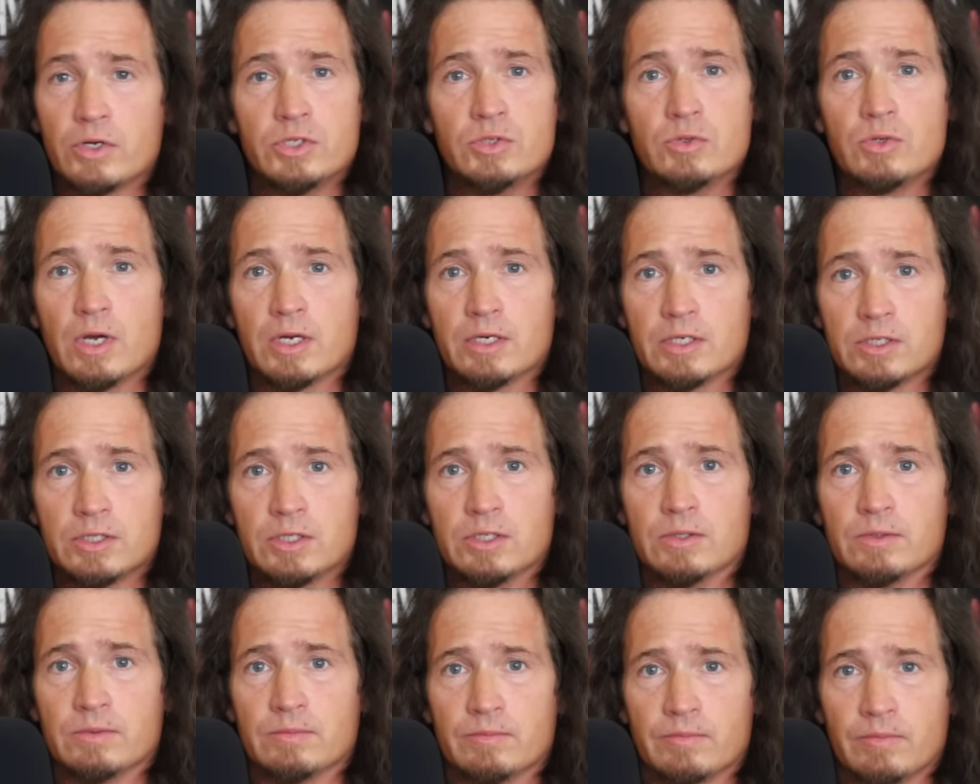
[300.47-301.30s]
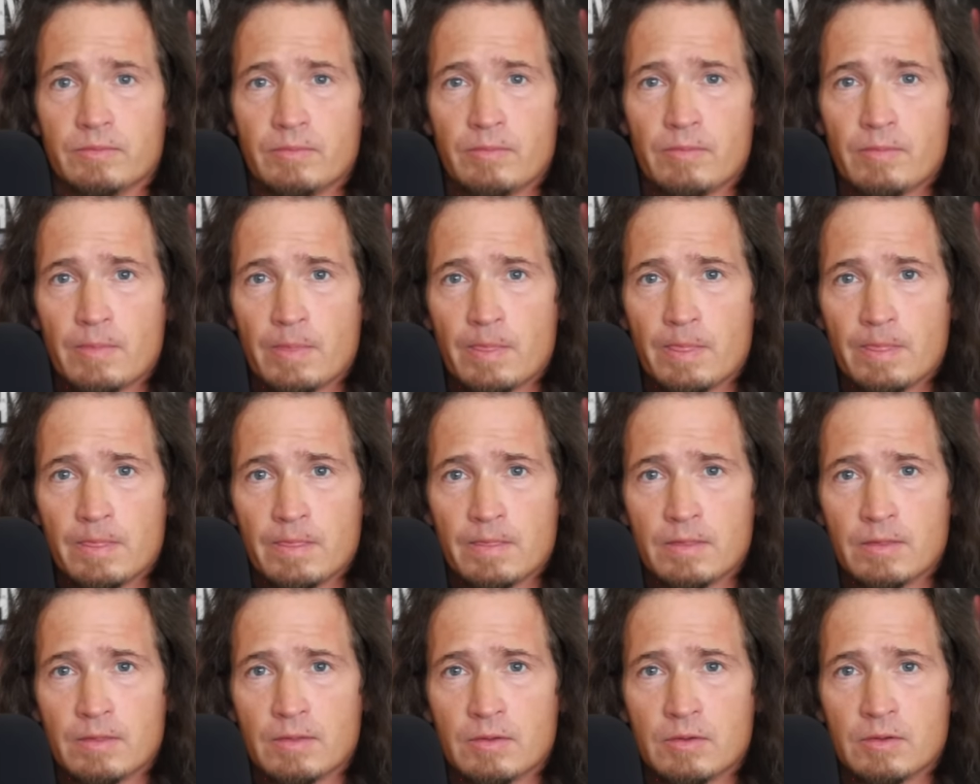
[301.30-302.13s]
are you going to do?
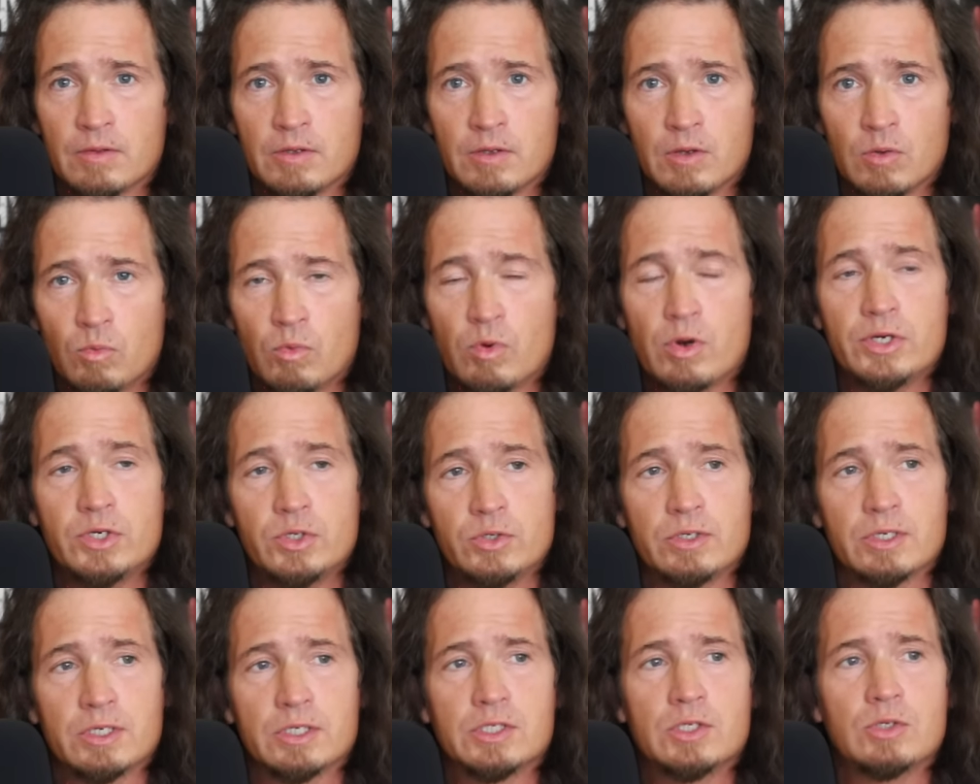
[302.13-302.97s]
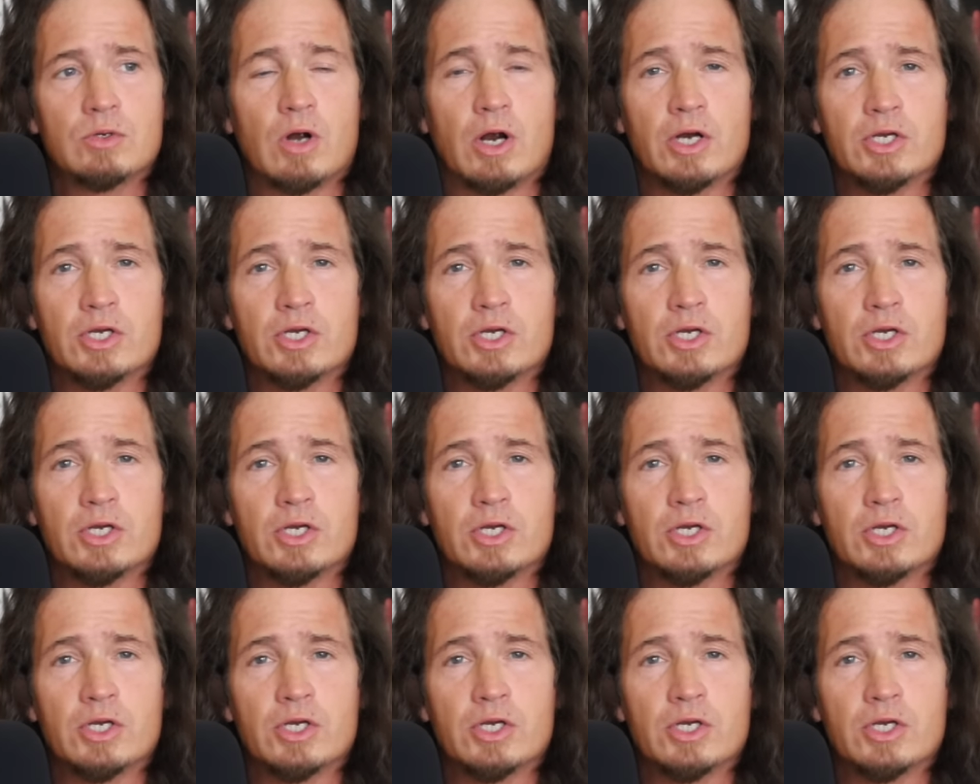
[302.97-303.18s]
What are you going to do?